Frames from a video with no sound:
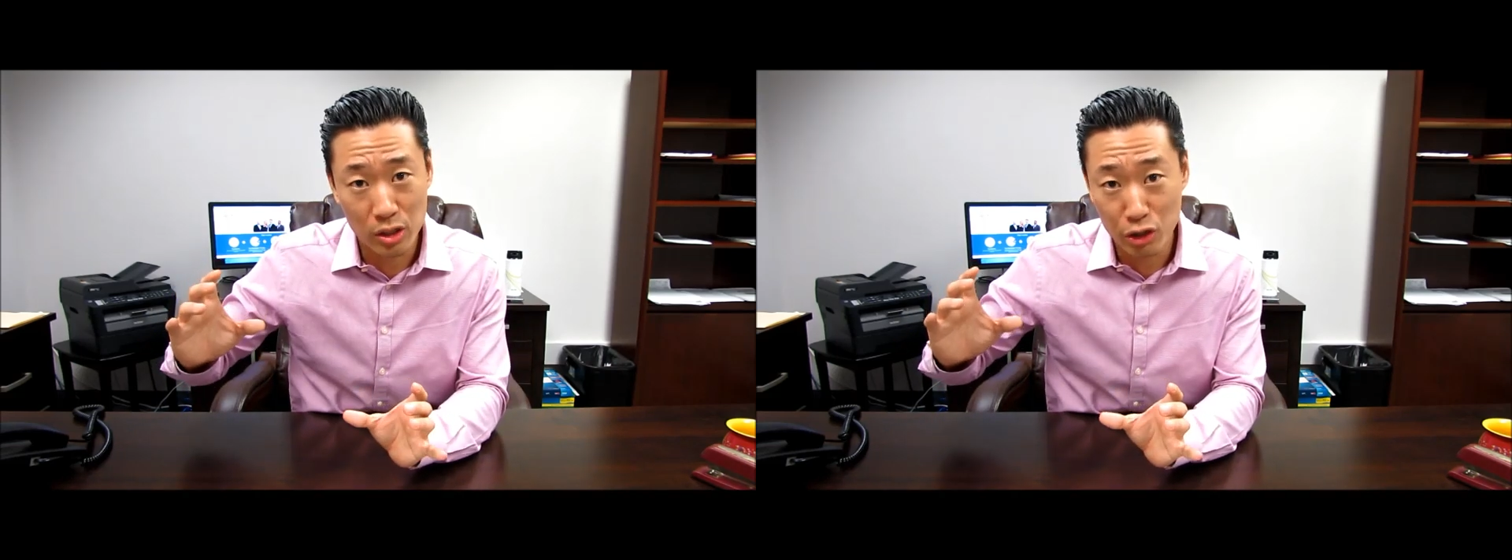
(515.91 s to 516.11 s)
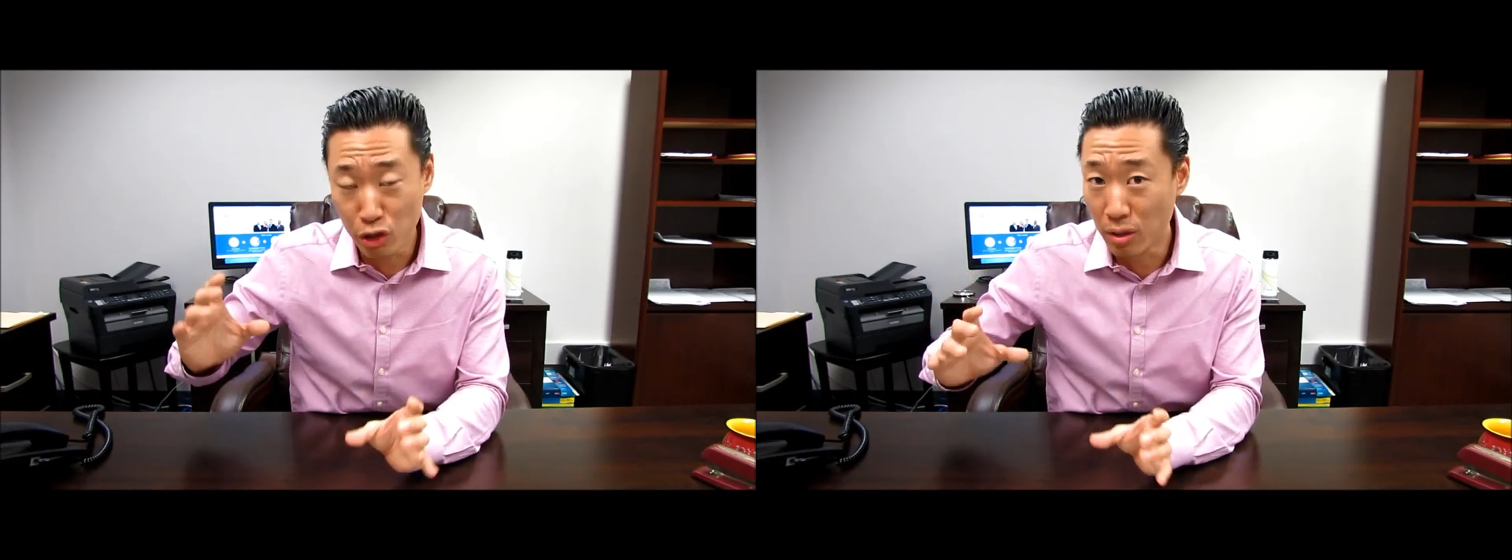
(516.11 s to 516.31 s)

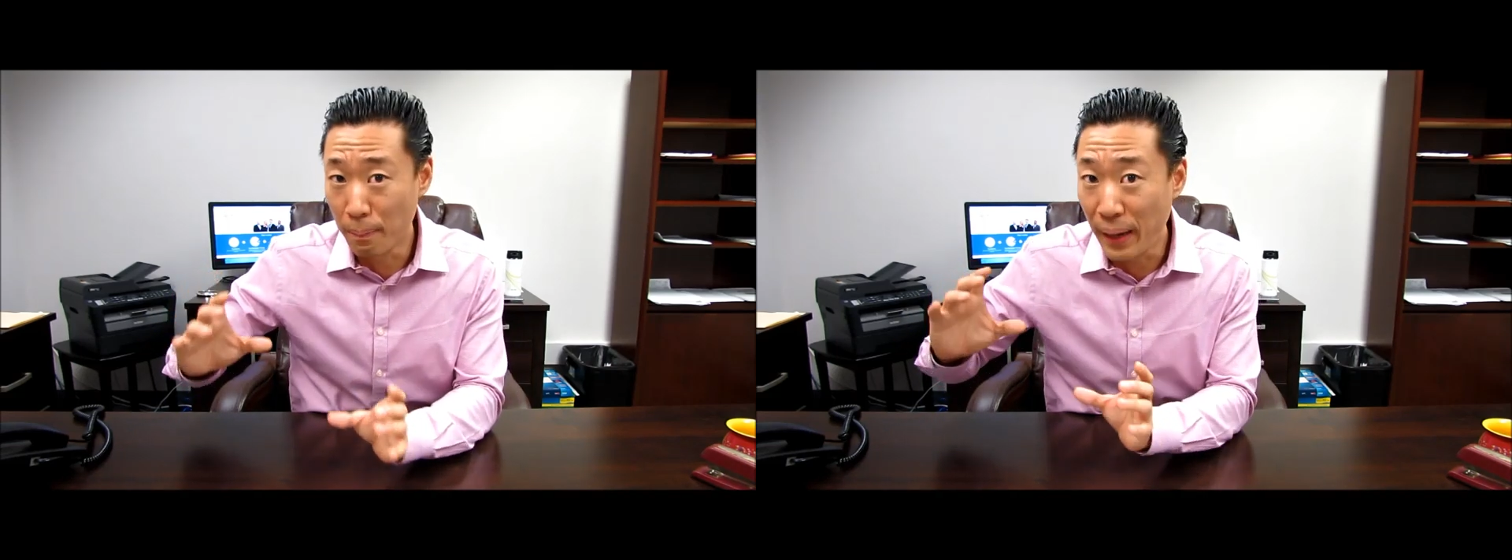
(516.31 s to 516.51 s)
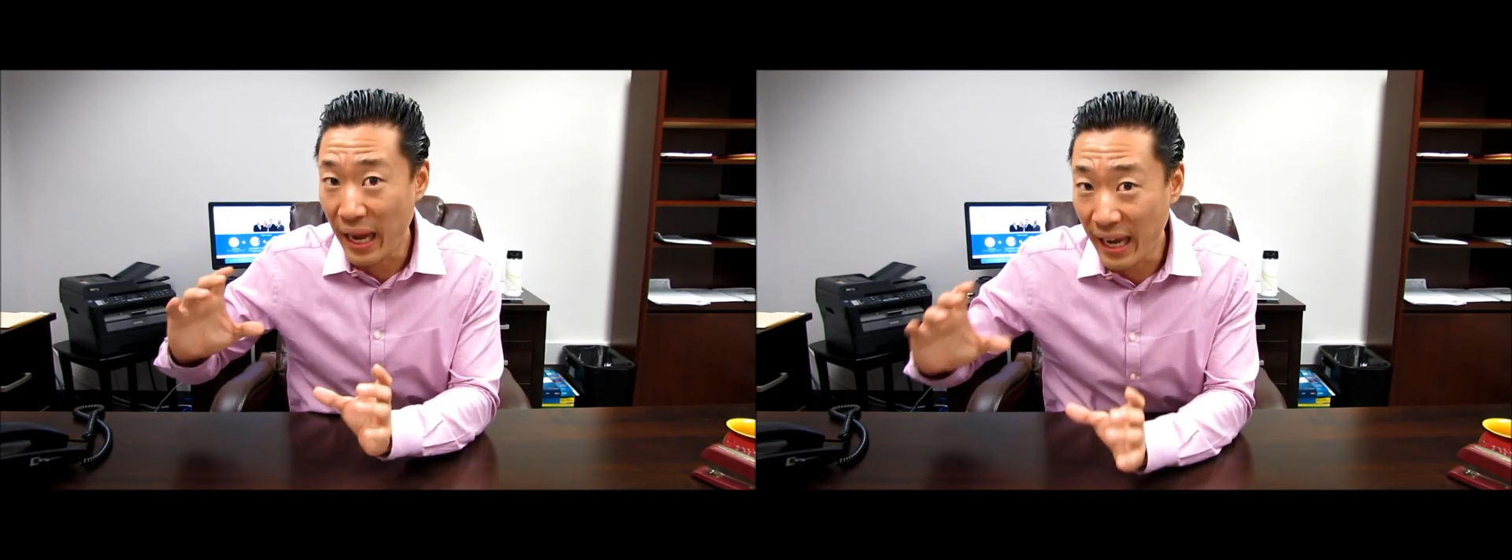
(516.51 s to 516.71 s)
or a
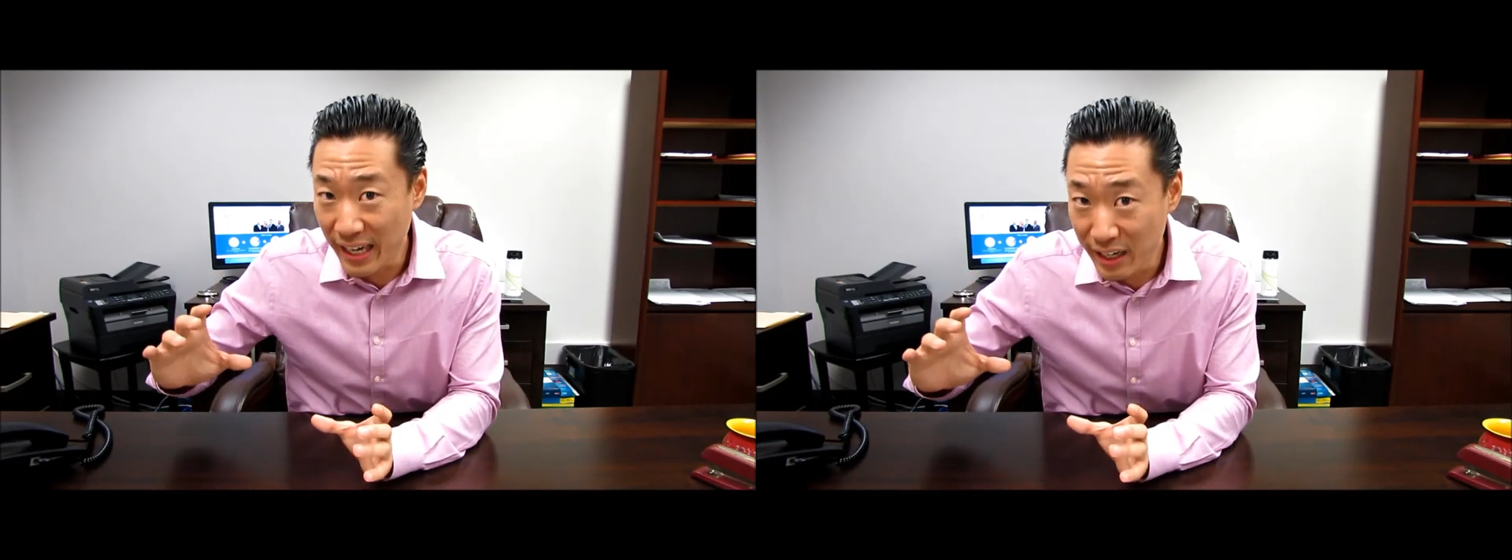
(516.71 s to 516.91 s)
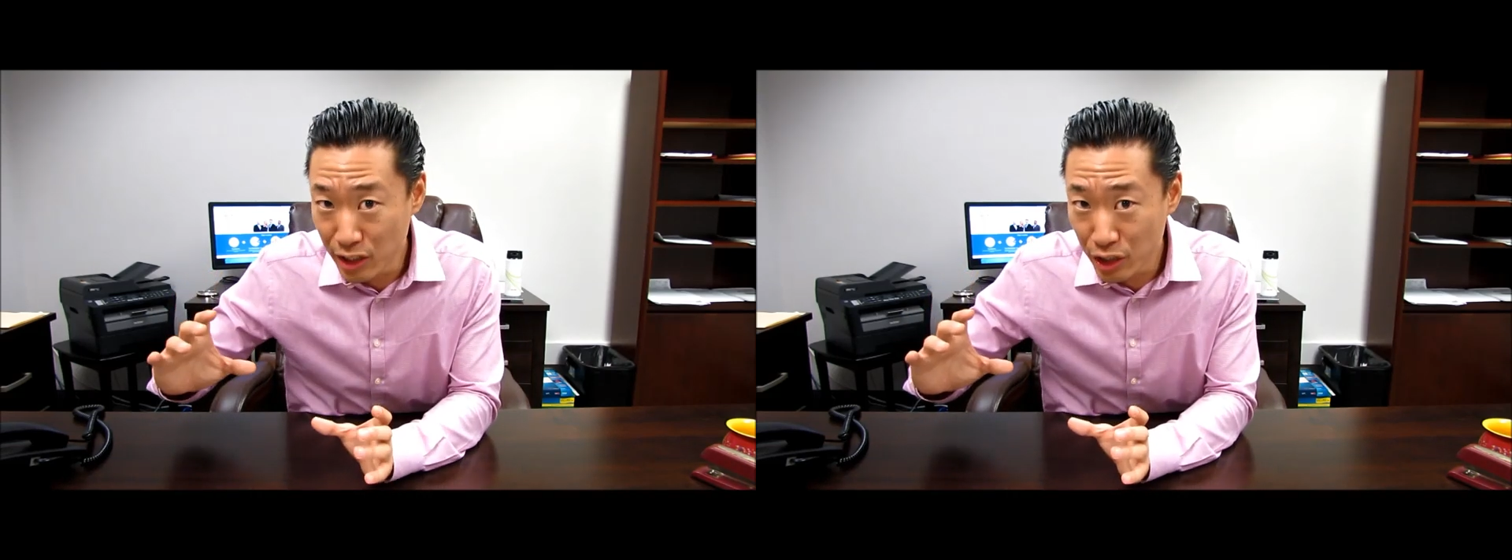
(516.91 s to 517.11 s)
certain
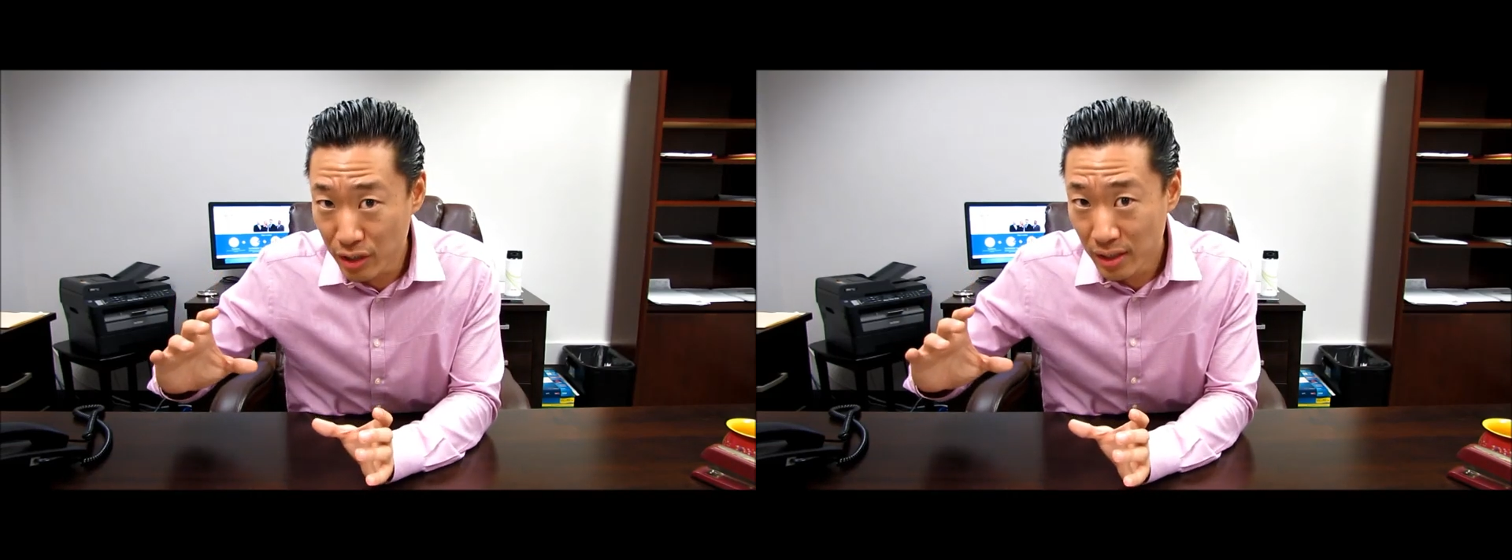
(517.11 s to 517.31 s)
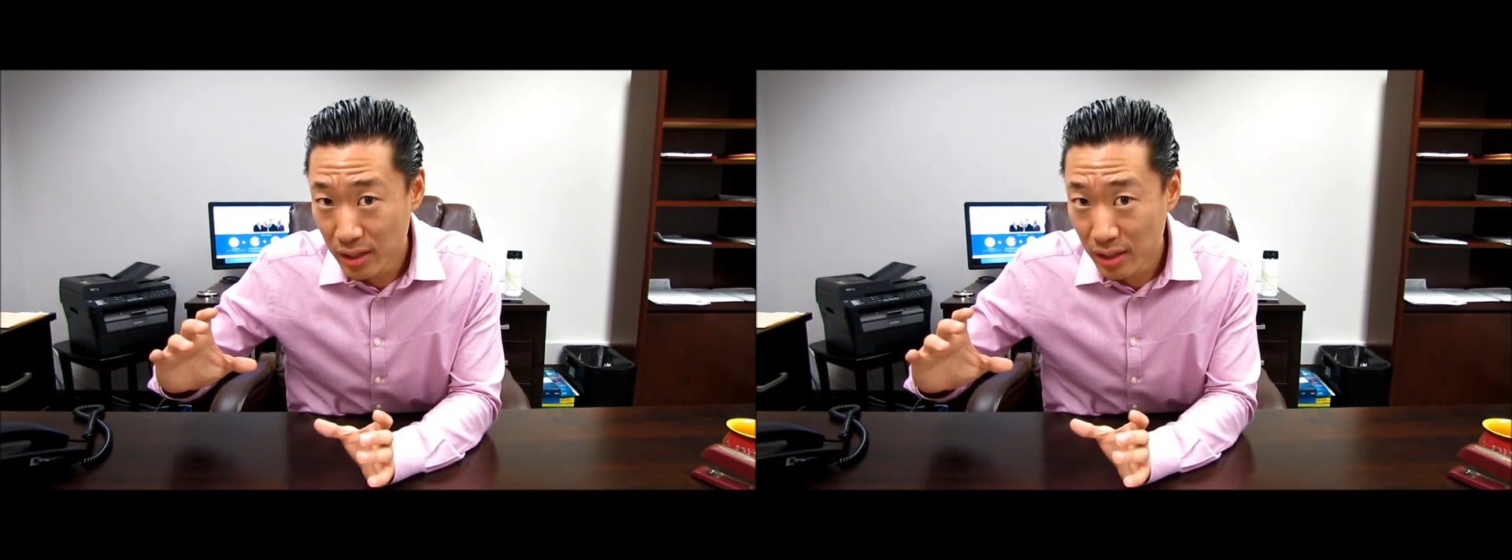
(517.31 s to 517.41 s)
page,